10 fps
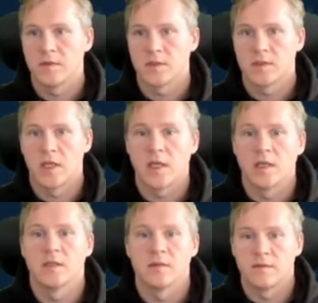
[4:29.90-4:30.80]
taken
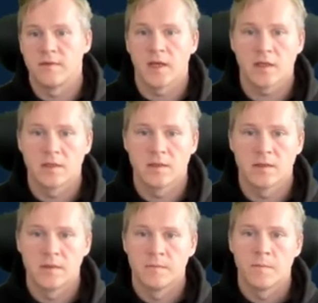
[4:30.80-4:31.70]
into effect.
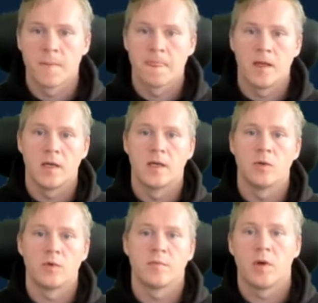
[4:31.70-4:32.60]

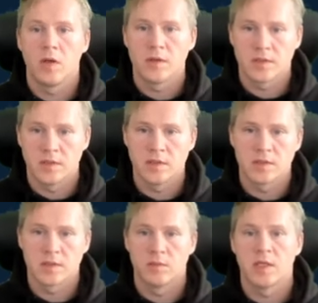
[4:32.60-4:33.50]
With policies,
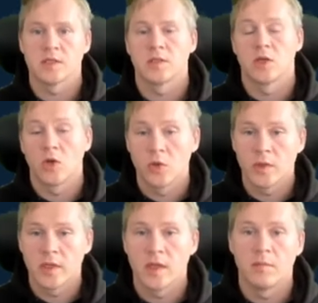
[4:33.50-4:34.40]
somebody has to clone
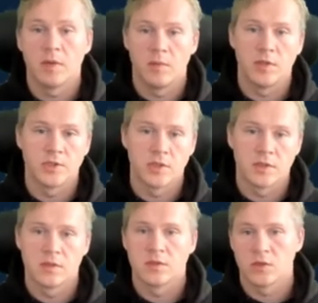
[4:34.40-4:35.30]
it and publish it.
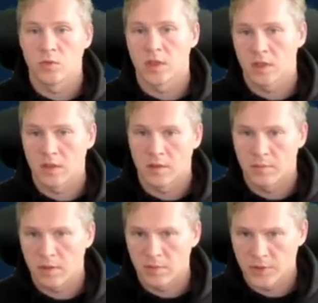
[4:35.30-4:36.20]
So we're going to click on
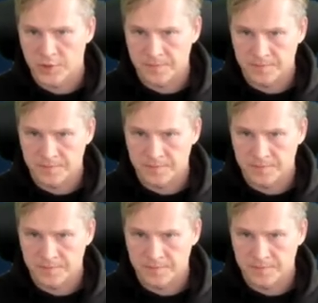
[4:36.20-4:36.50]
publish.